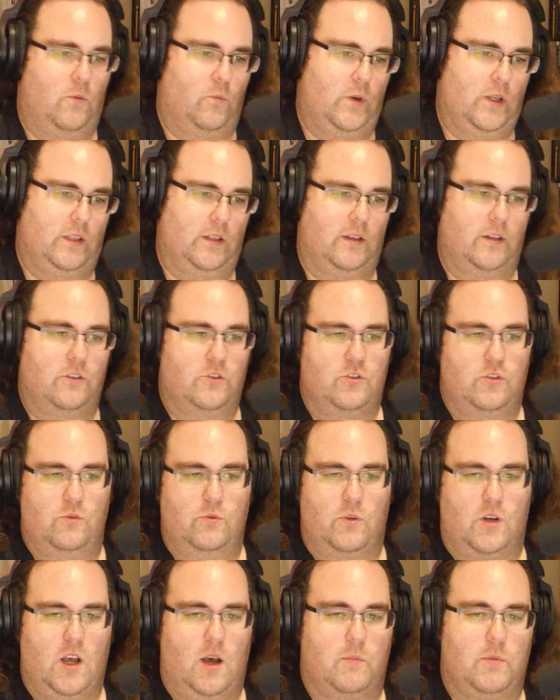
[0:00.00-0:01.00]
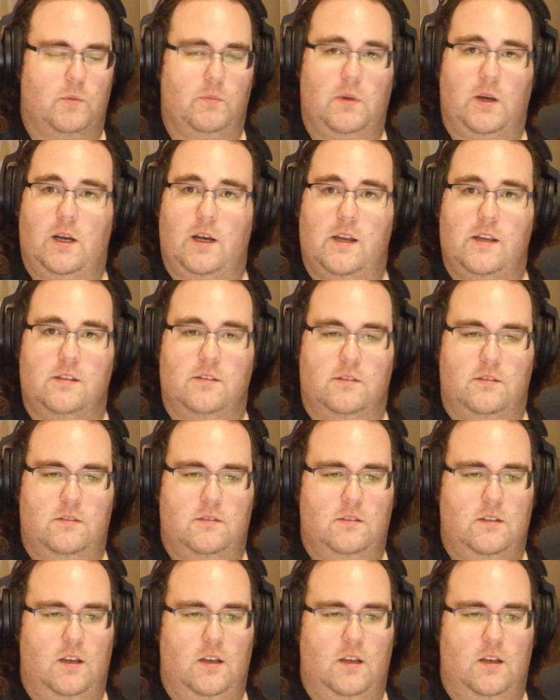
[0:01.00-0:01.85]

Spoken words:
willing to compromise,